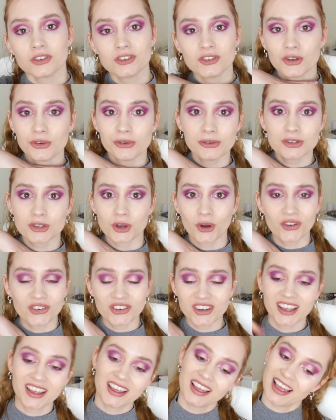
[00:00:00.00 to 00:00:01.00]
No nudes
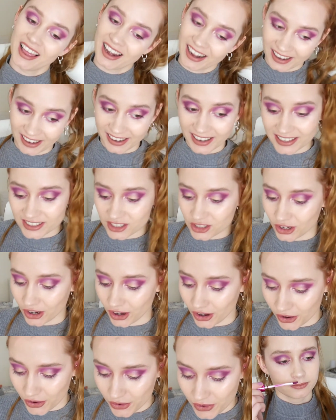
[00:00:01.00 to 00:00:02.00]
on. Let's
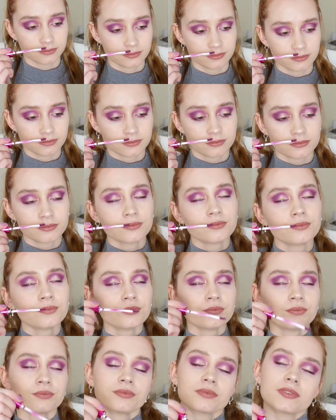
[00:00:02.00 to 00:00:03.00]
go.
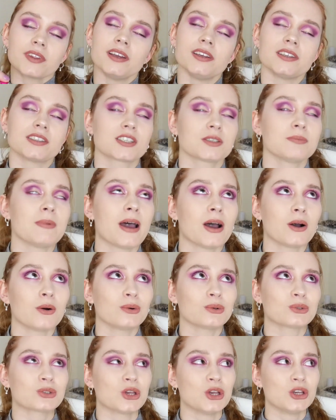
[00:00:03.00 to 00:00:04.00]
It
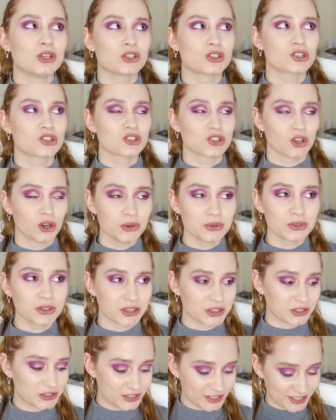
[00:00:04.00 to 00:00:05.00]
smells so
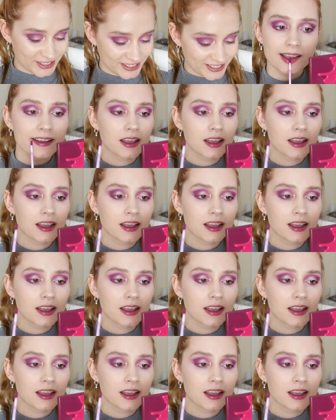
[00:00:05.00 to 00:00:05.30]
good.